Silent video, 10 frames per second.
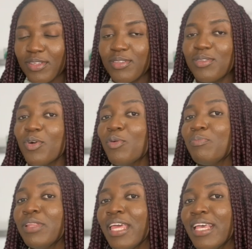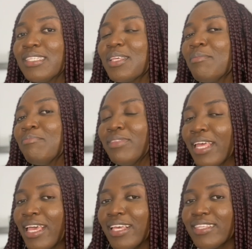So please
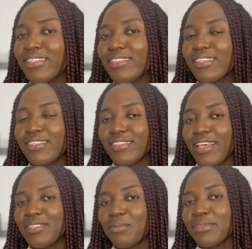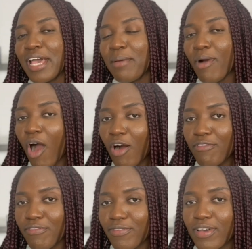take some time
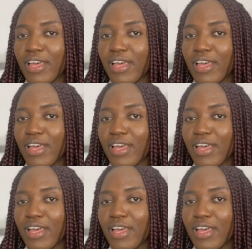off